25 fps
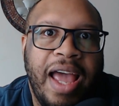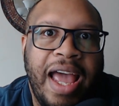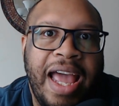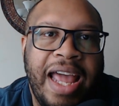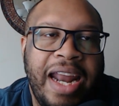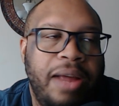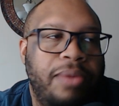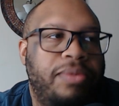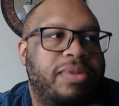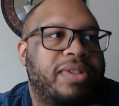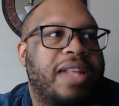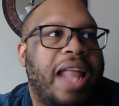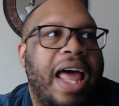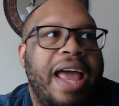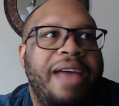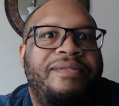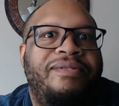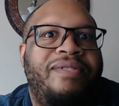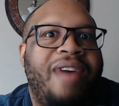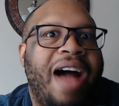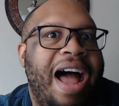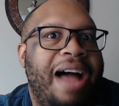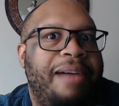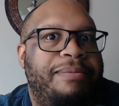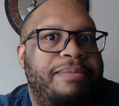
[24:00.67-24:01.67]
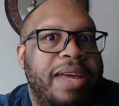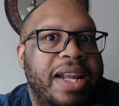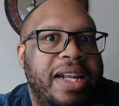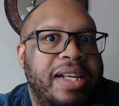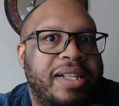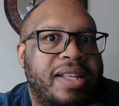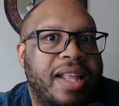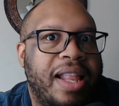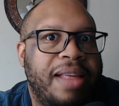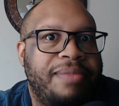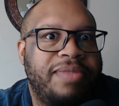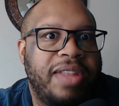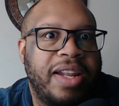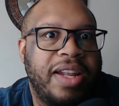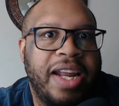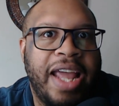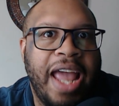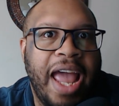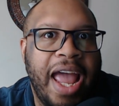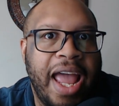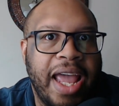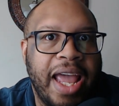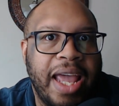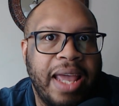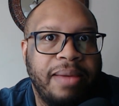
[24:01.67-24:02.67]
And it was like five minutes left in the
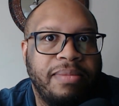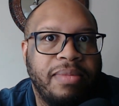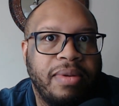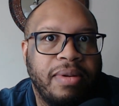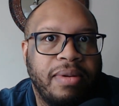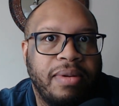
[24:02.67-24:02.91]
game.